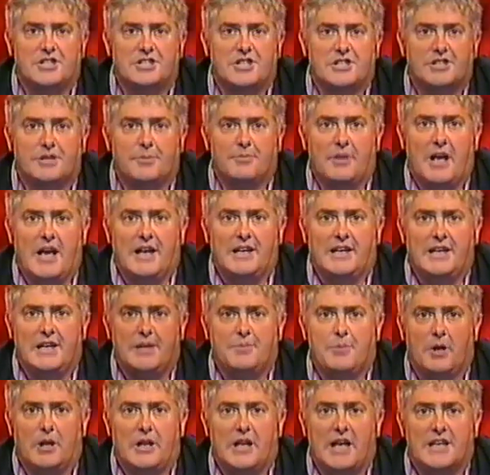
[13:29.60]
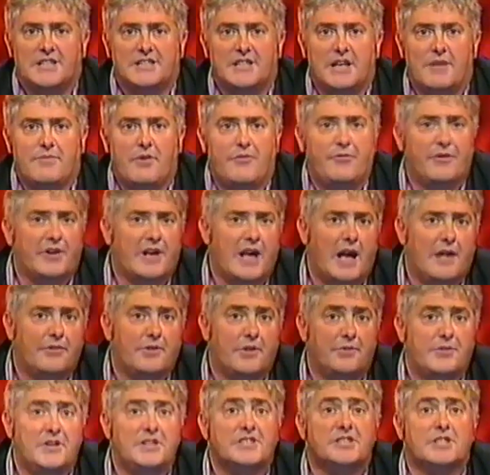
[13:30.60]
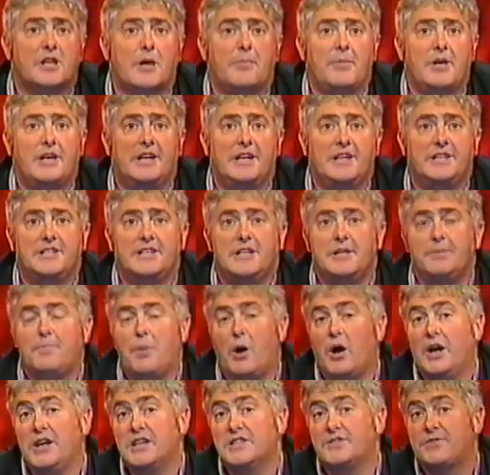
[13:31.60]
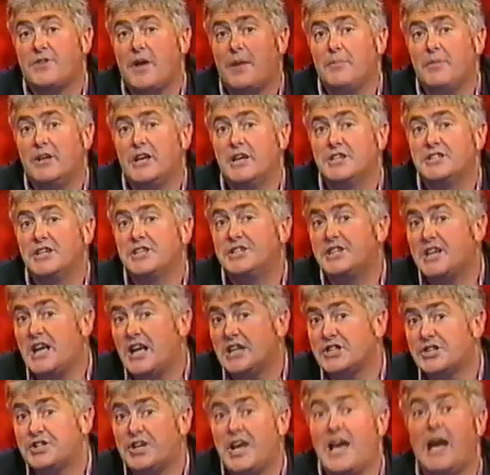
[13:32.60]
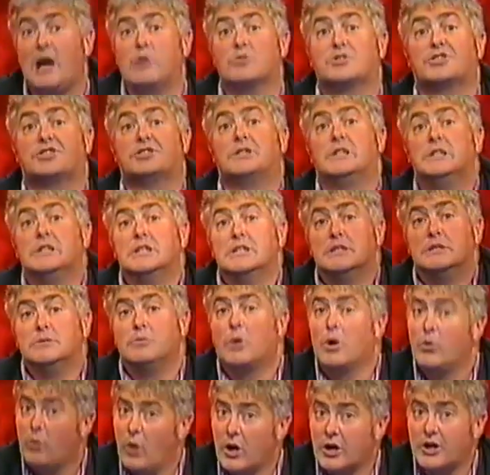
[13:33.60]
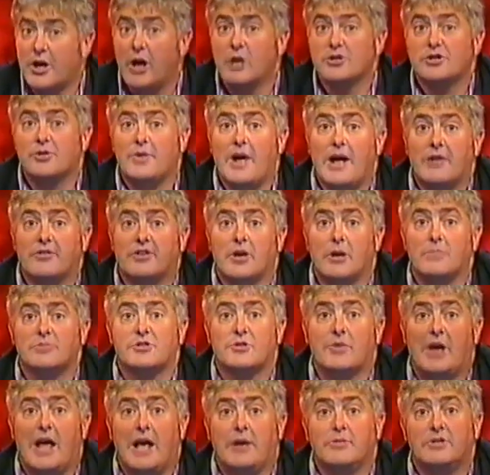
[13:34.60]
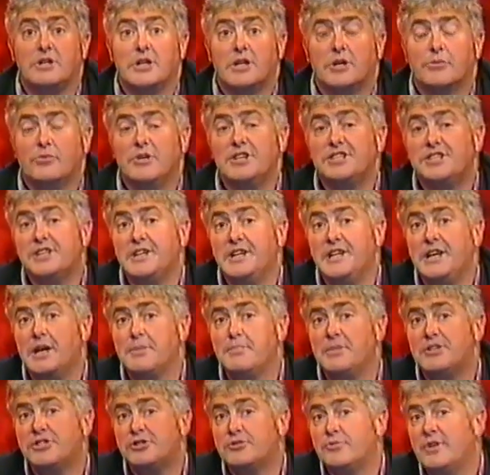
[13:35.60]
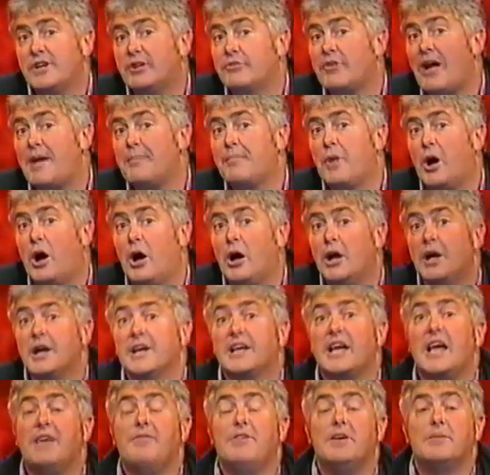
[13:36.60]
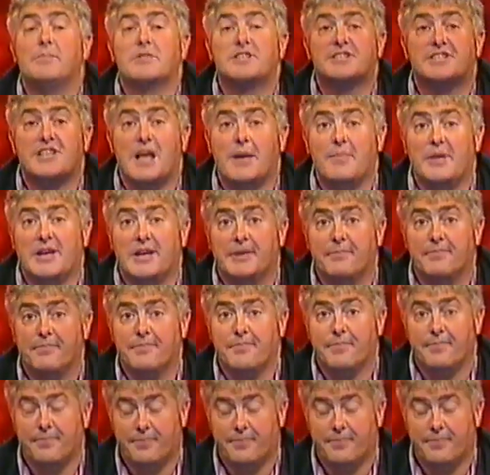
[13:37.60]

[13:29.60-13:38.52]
criticism lately, but let's never forget that this summer he did buy his family a detached house. Well, what goes around comes around. Recently, a mystery grandma gave him a semi.